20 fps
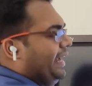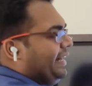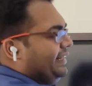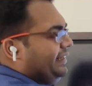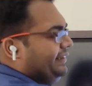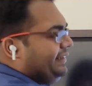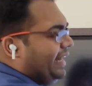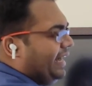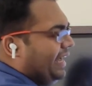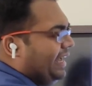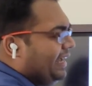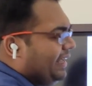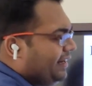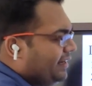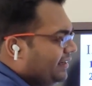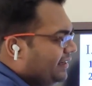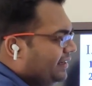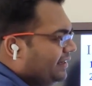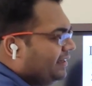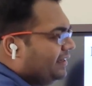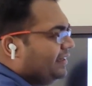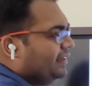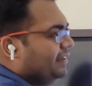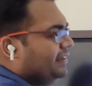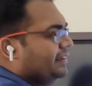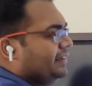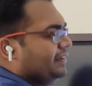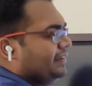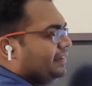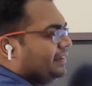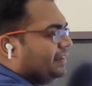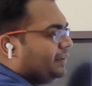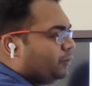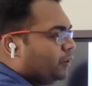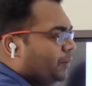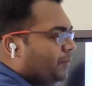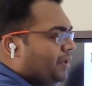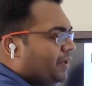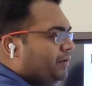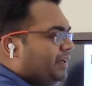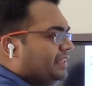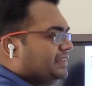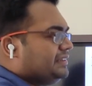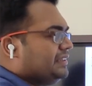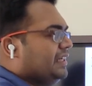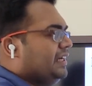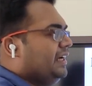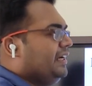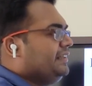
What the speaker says: entire glomerulus.